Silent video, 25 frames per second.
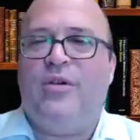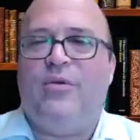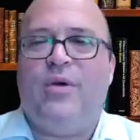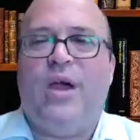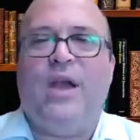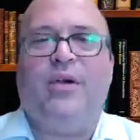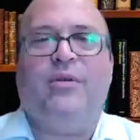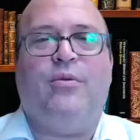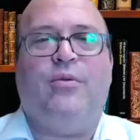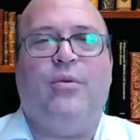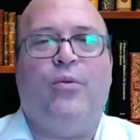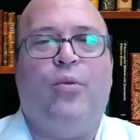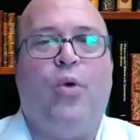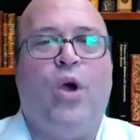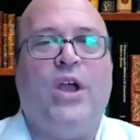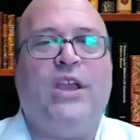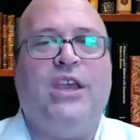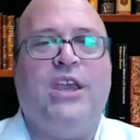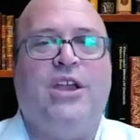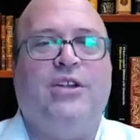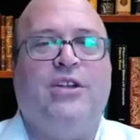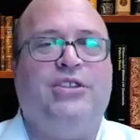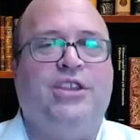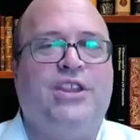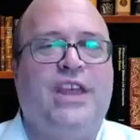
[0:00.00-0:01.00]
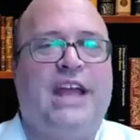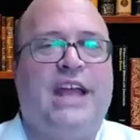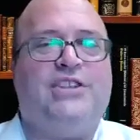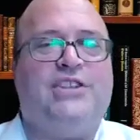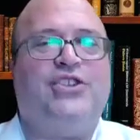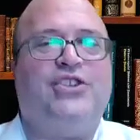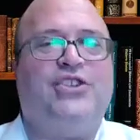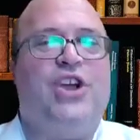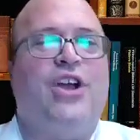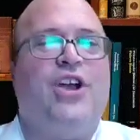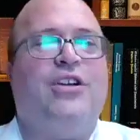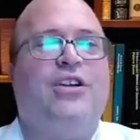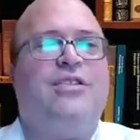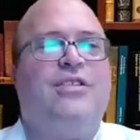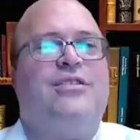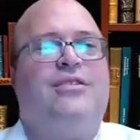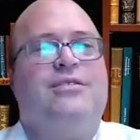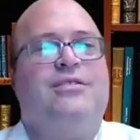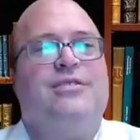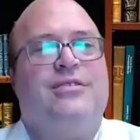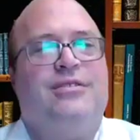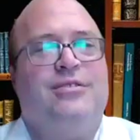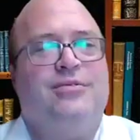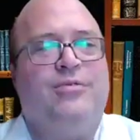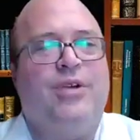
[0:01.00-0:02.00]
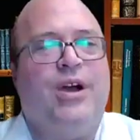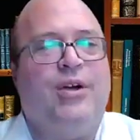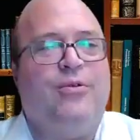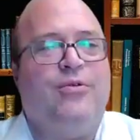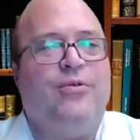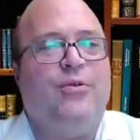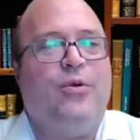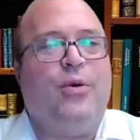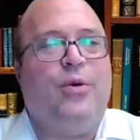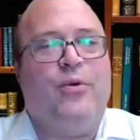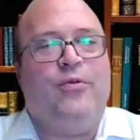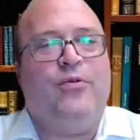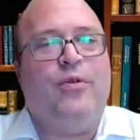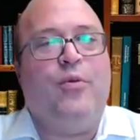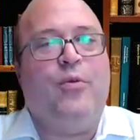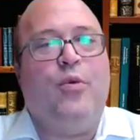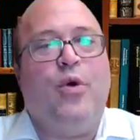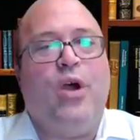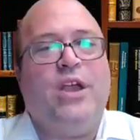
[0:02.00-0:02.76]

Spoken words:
Right, what year did that start? From